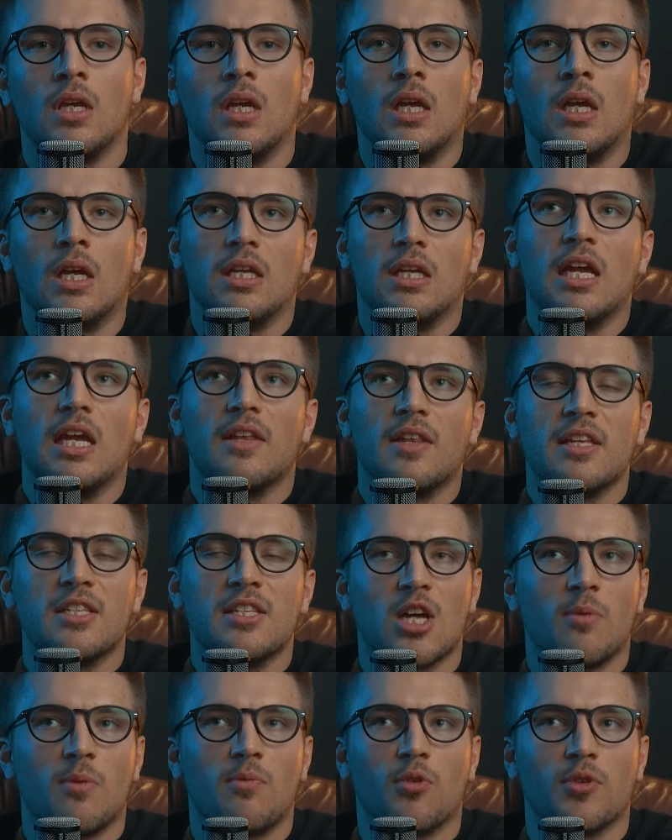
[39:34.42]
yeah that's
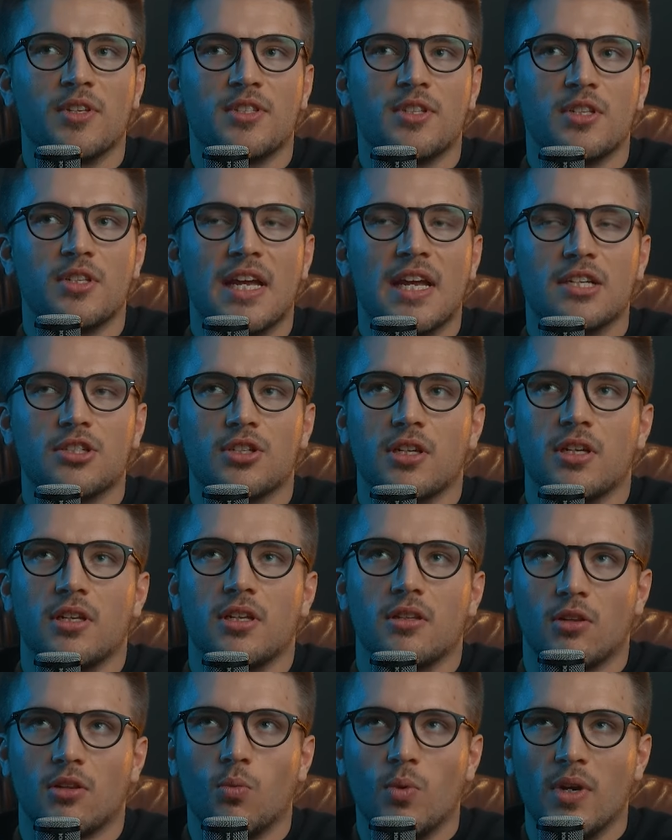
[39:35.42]
helpful this is actually
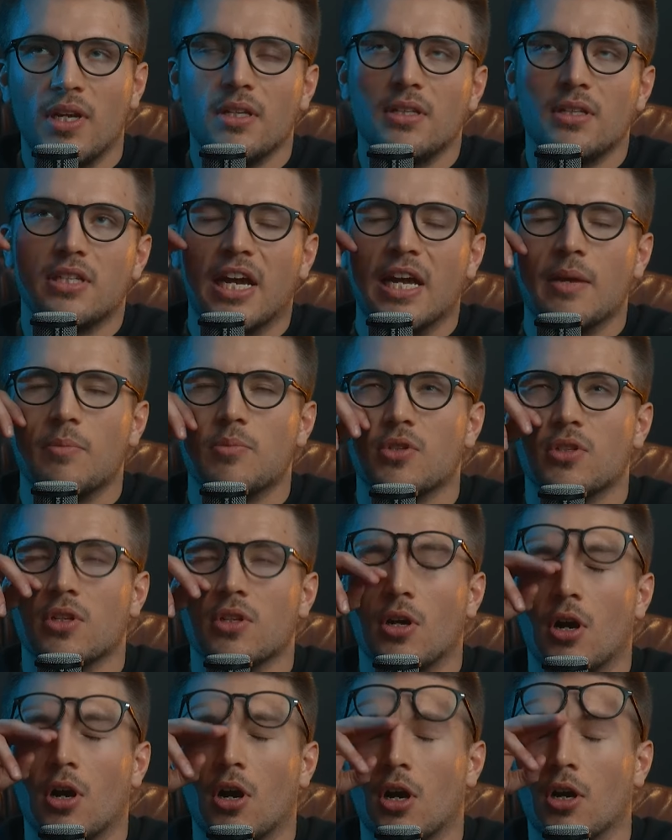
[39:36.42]
the wing types
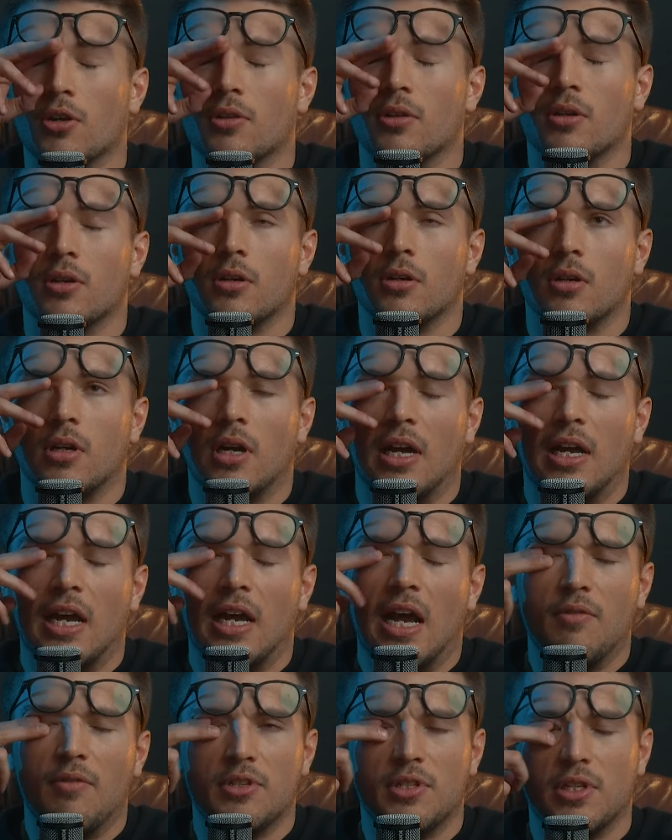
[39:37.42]
are i
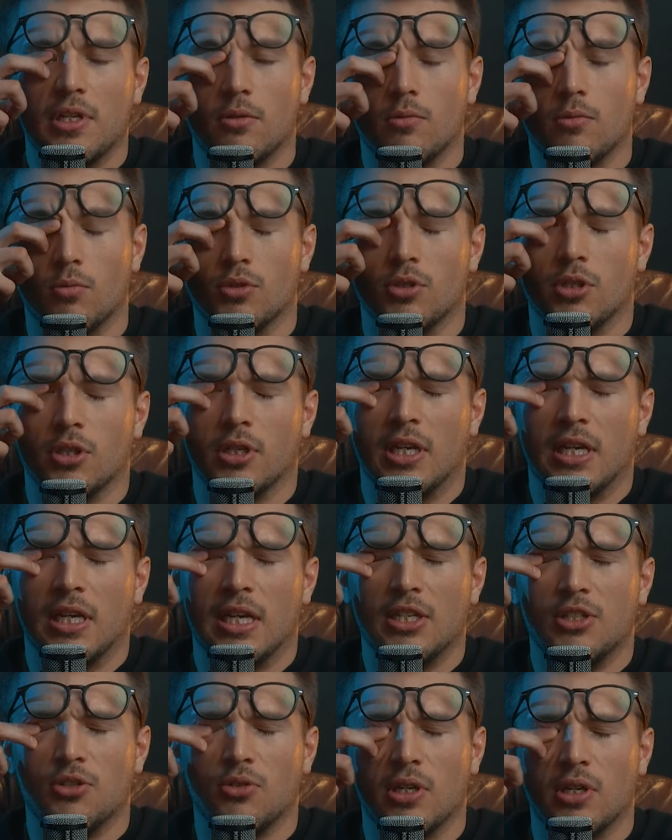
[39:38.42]
obviously was looking
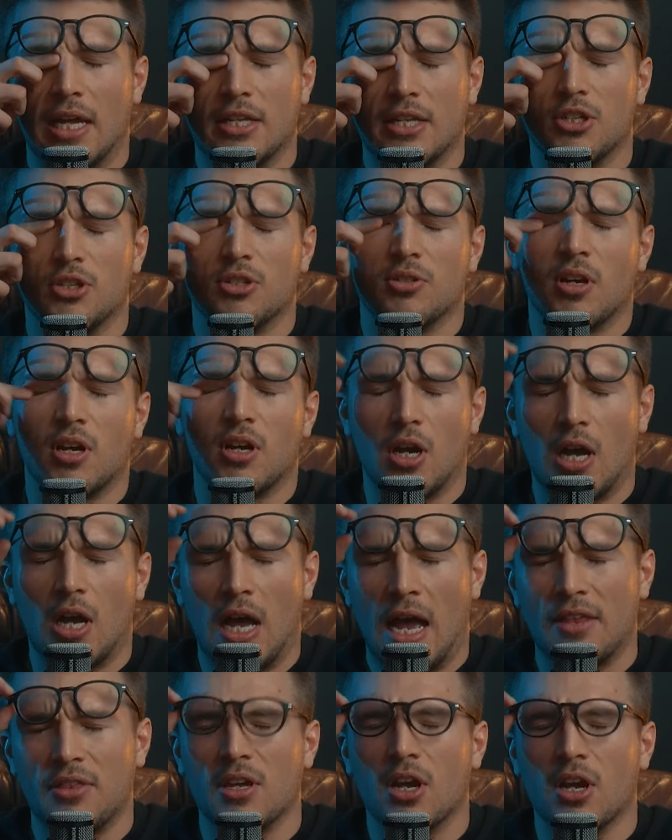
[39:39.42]
into it i just
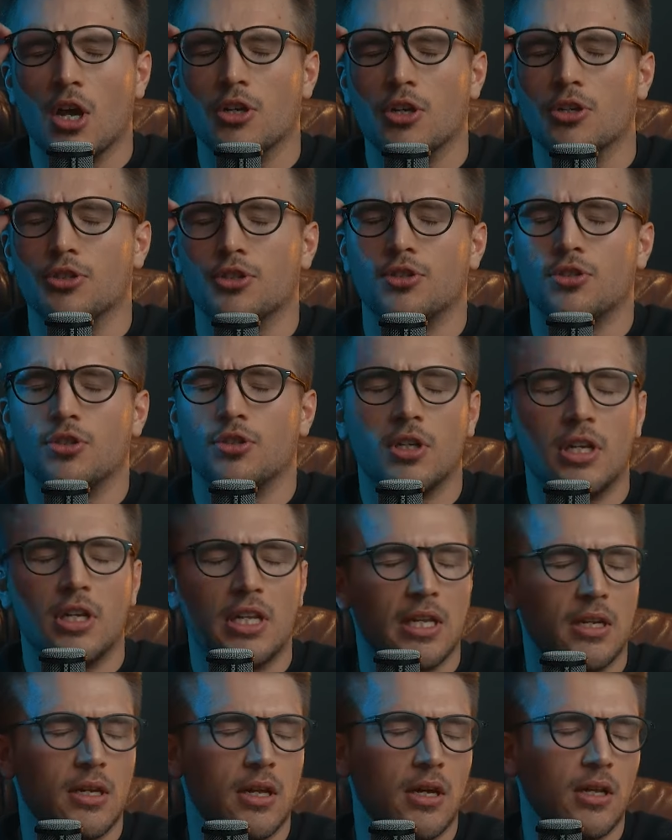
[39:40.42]
i think understood
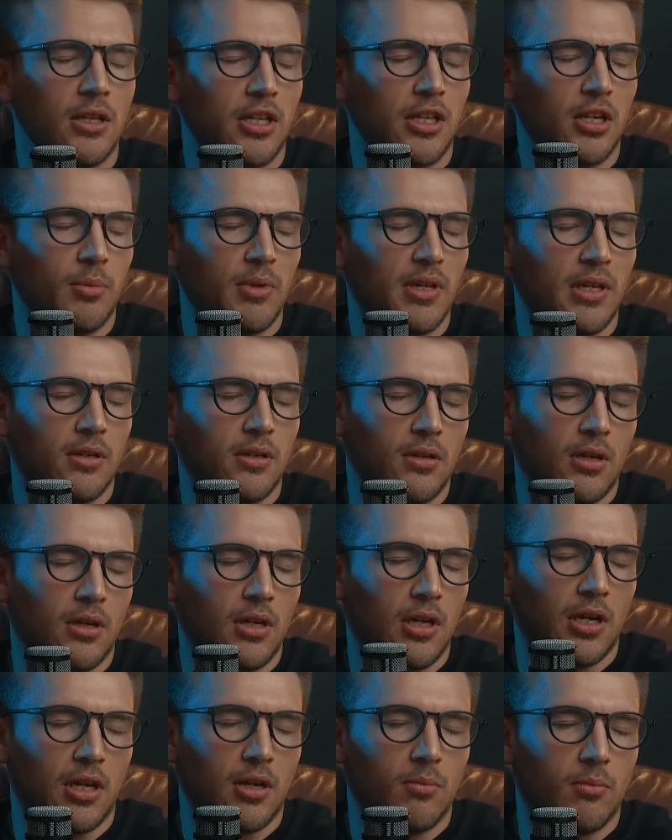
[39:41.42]
it a little bit
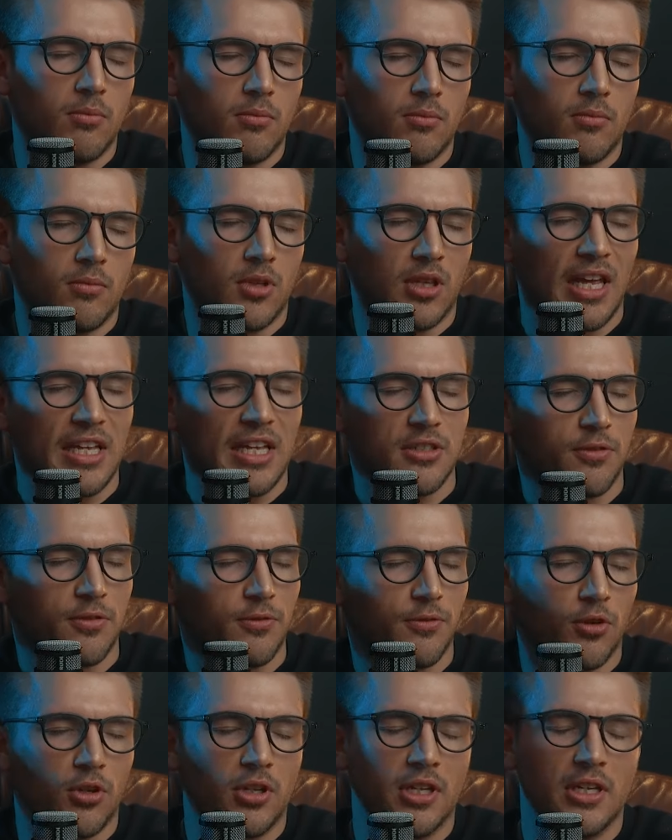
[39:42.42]
um, less
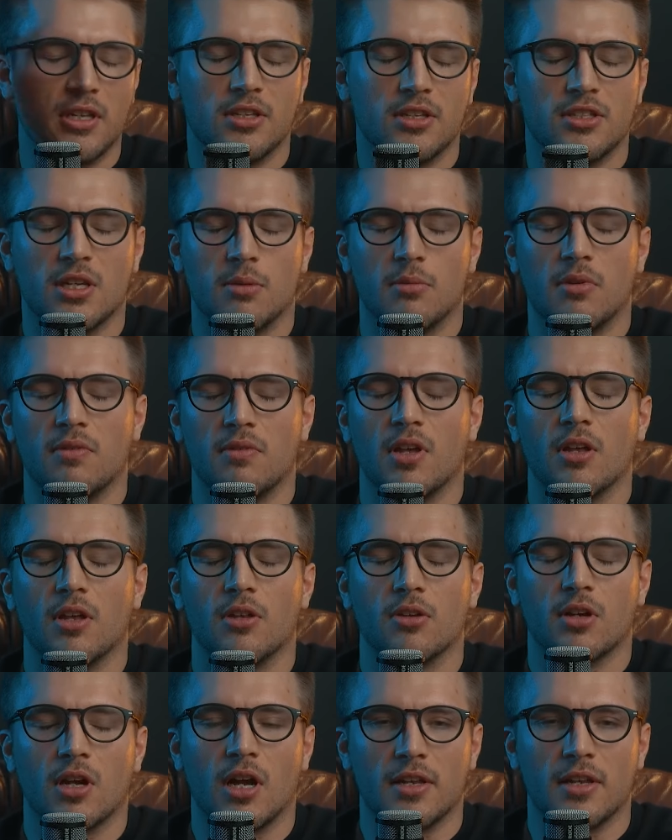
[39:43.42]
fully than some of the other
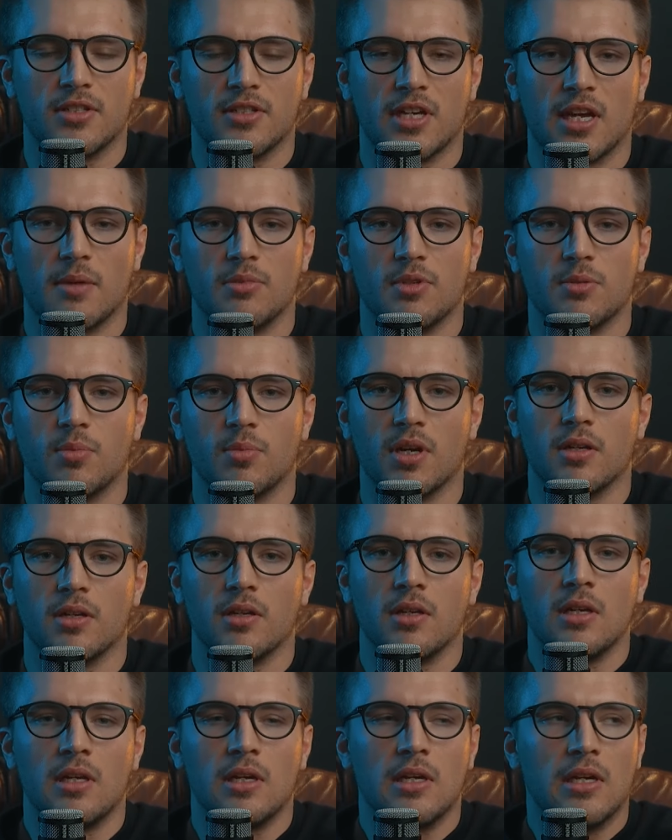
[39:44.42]
concepts, but
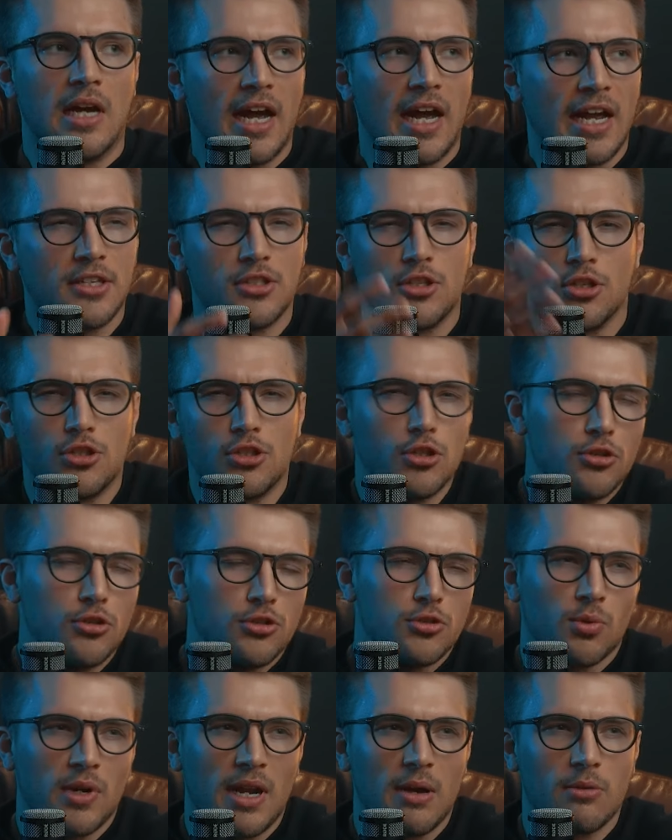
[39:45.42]
I deduced
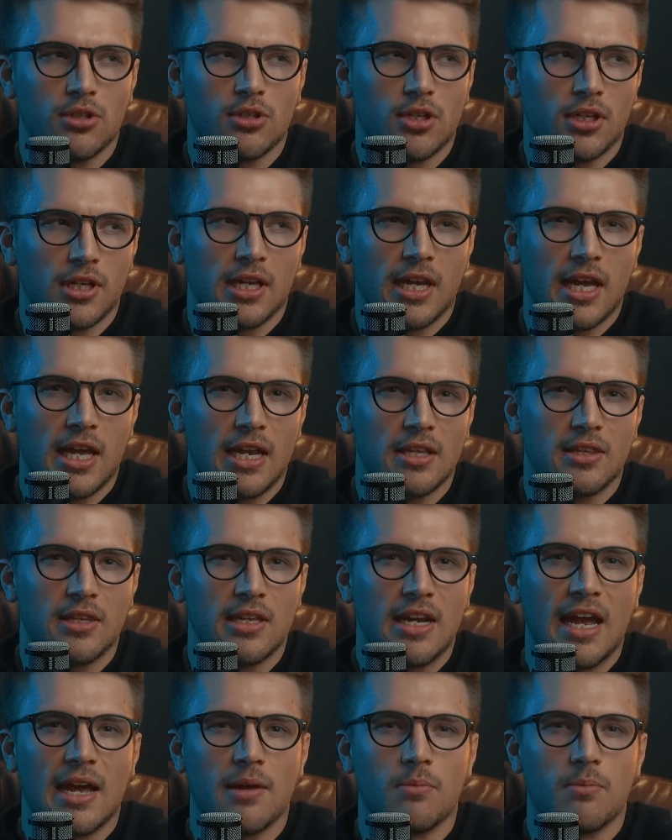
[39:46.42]
when I was looking at it that
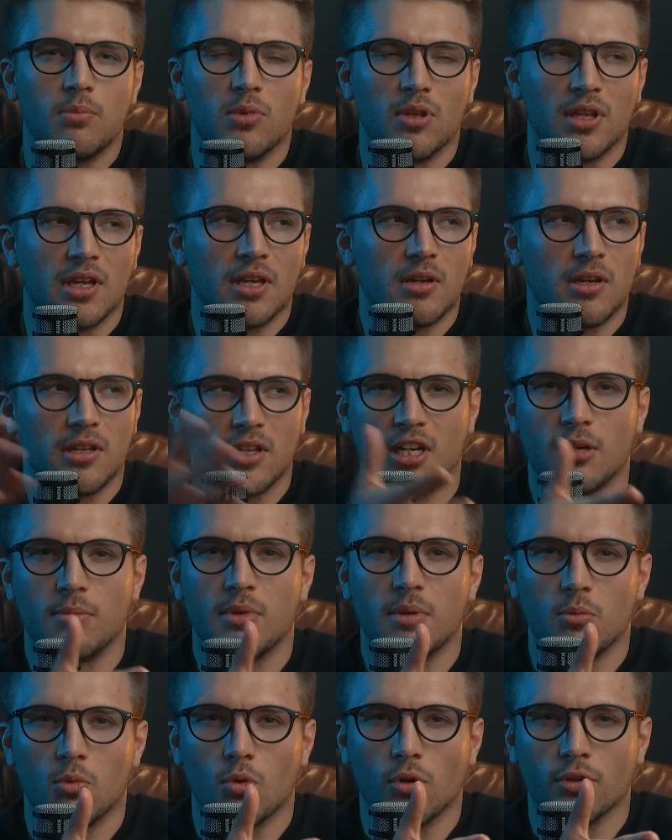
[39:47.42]
I lean a little bit
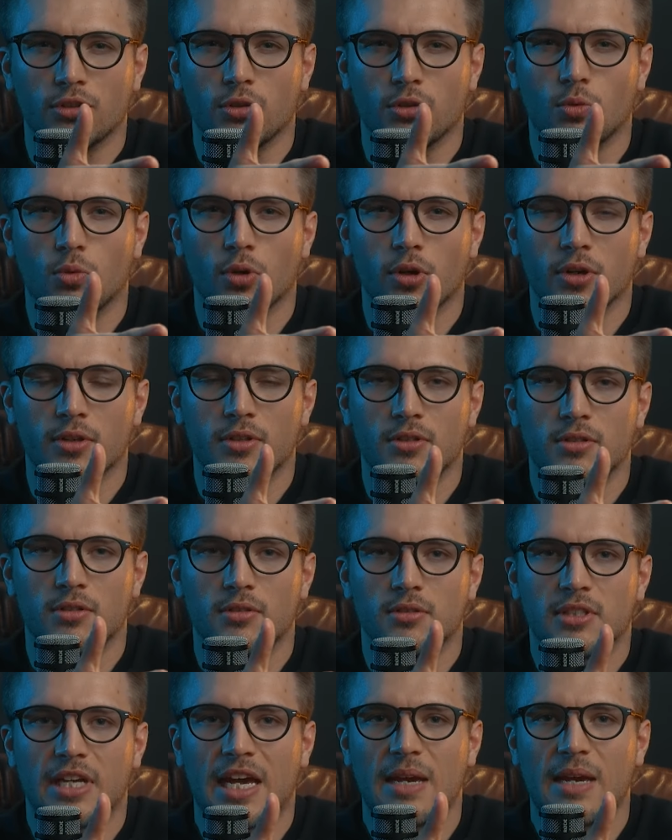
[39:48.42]
more towards
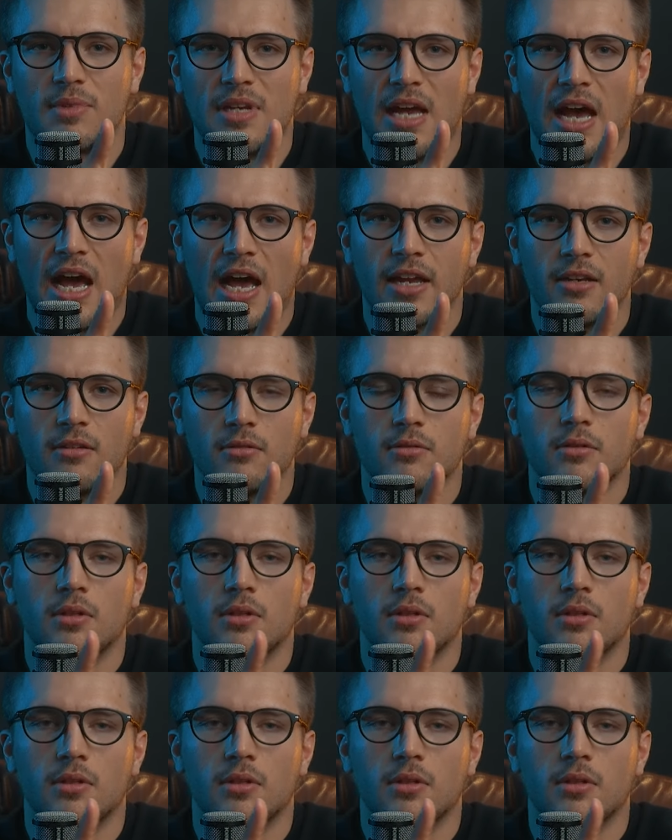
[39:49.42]
type nine.